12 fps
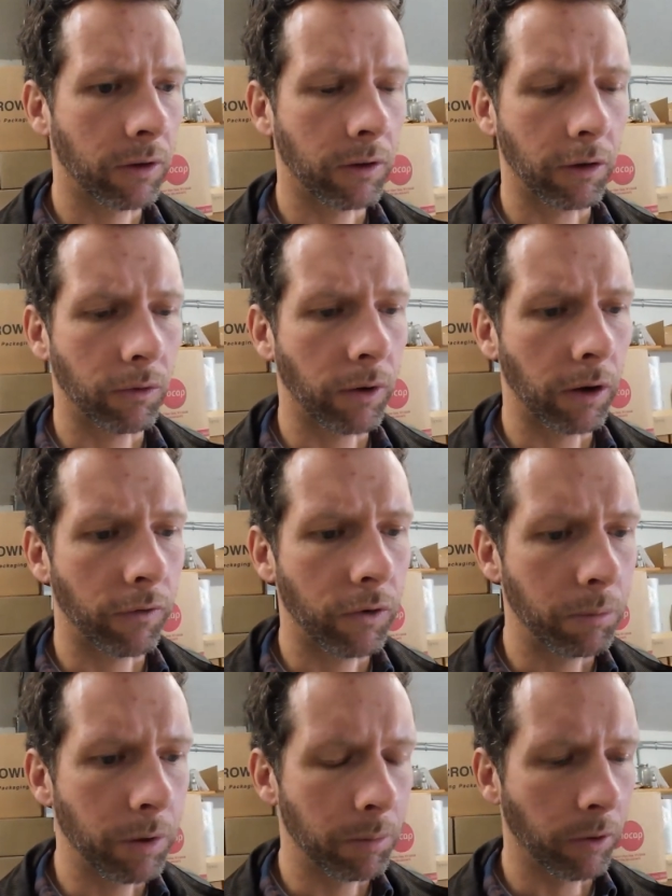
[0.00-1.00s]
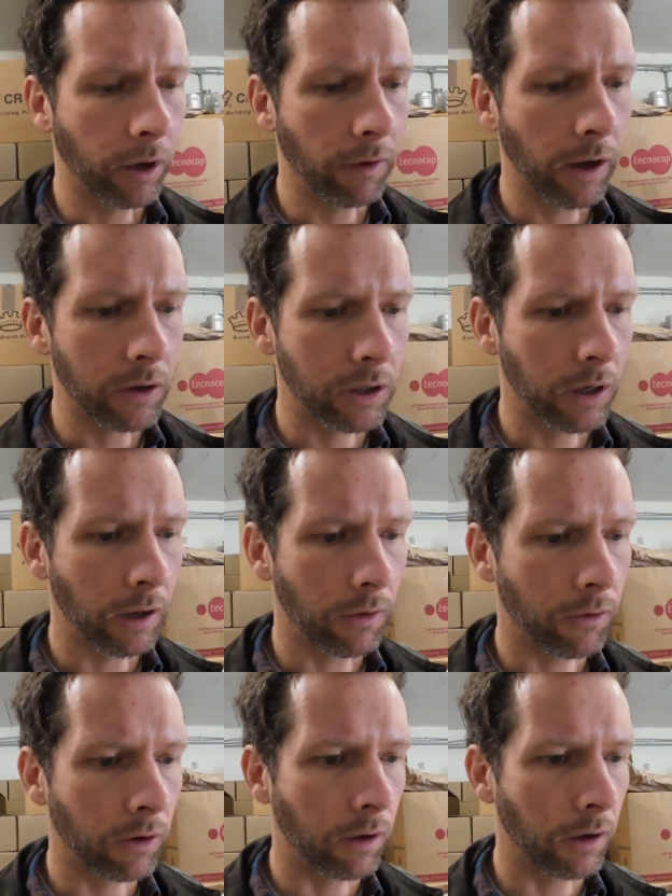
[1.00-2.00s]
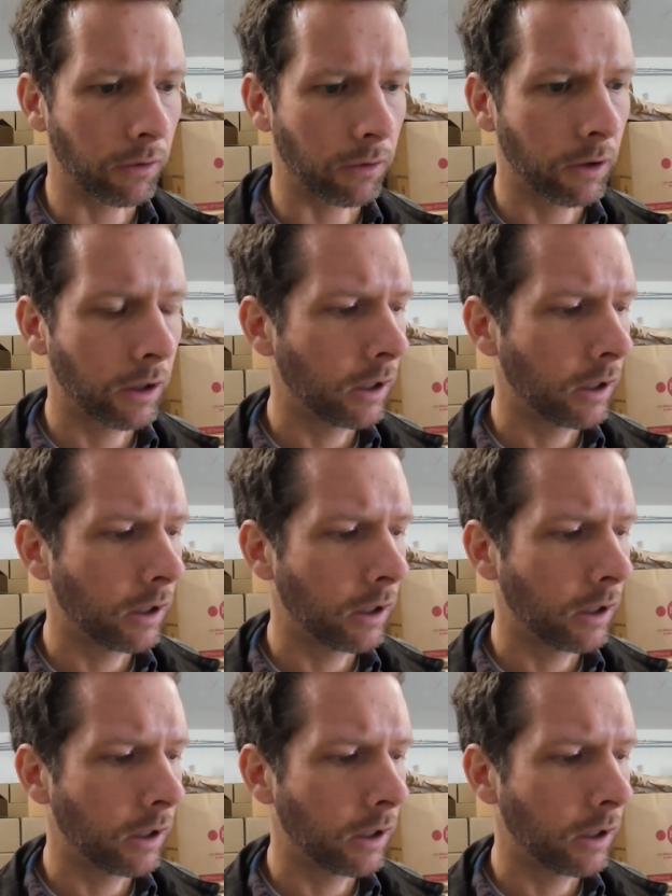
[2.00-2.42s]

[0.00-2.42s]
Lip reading: there's very few people that have actually gotten serious